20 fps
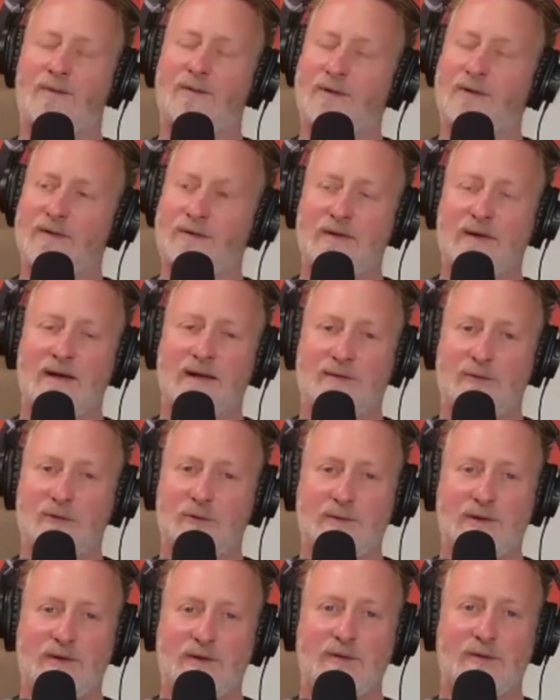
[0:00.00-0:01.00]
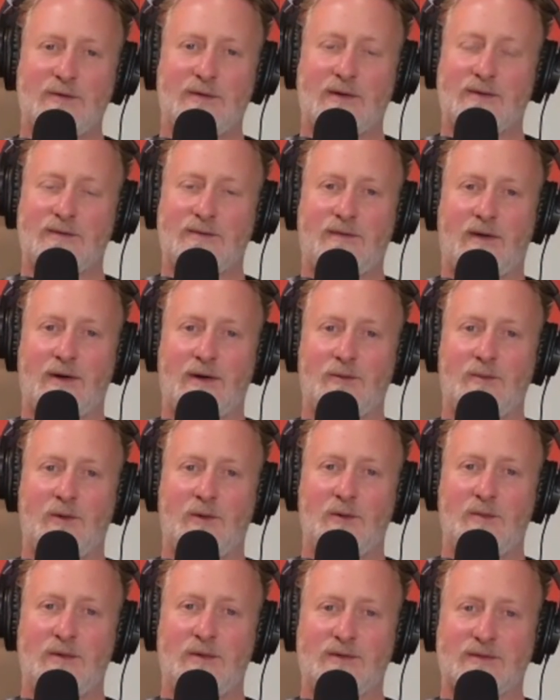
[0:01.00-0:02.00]
going to say, talk me through those final
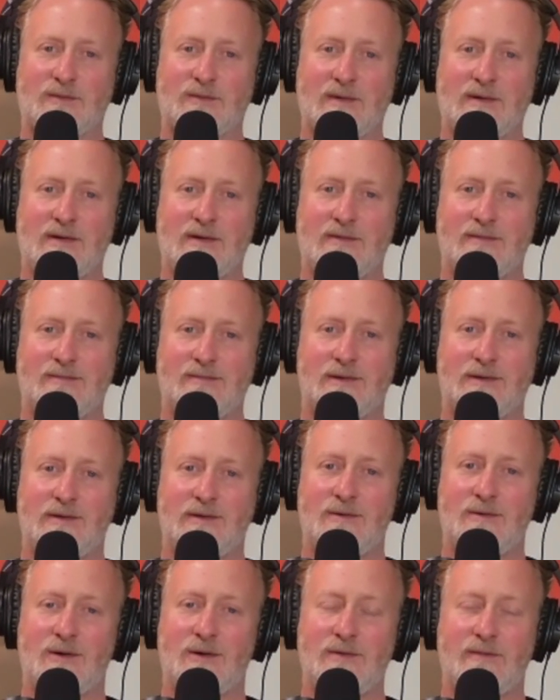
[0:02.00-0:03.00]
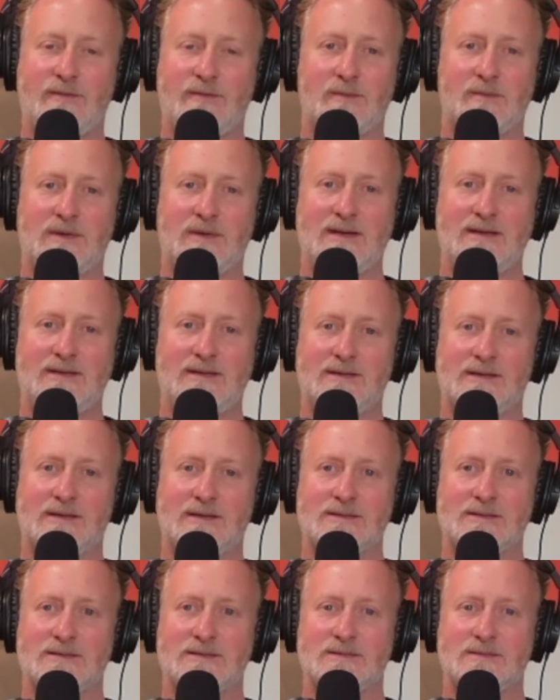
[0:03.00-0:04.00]
moments when you know you've completed
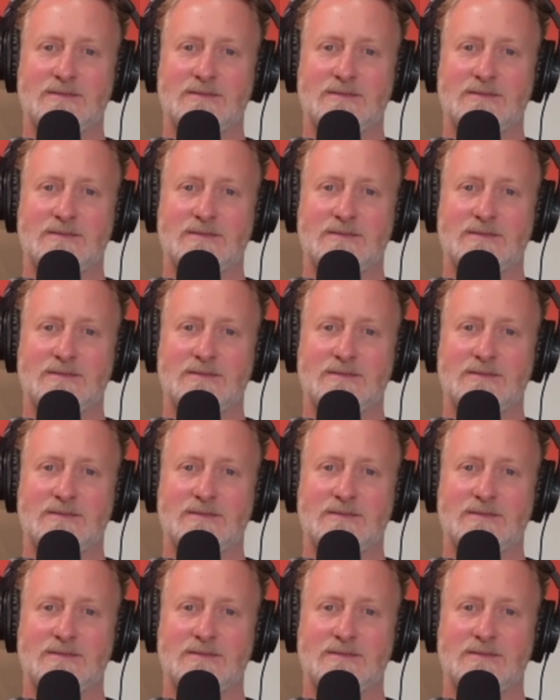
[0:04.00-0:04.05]
this.